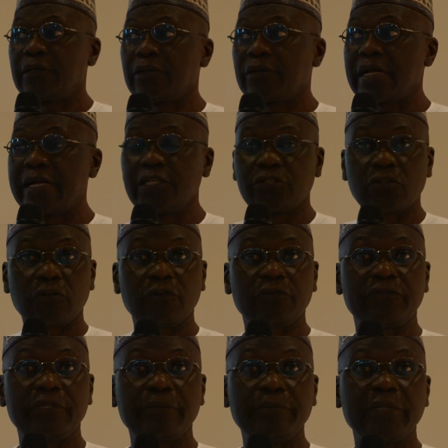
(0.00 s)
rights
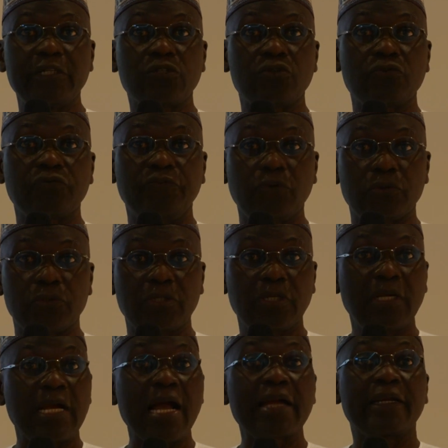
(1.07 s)
of inmates to vote
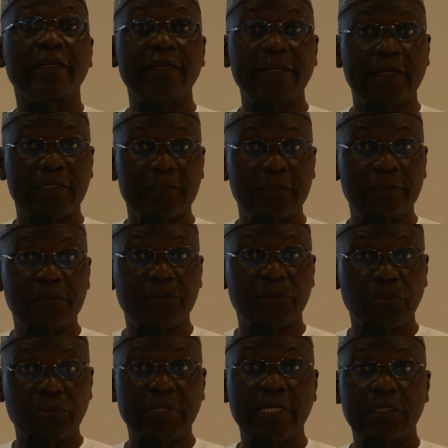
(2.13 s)
are cleared,
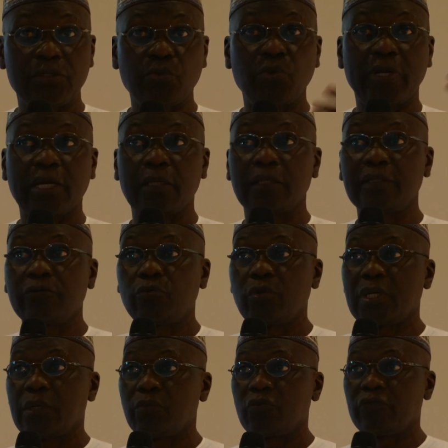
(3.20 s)
so that we can
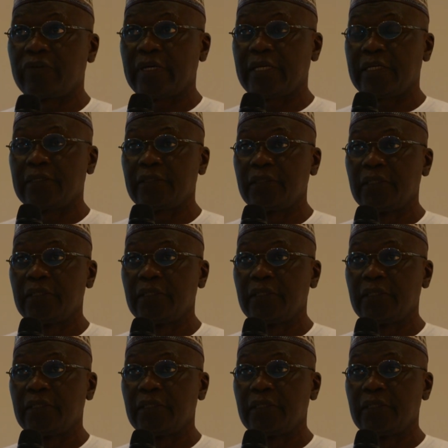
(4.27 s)
move ahead.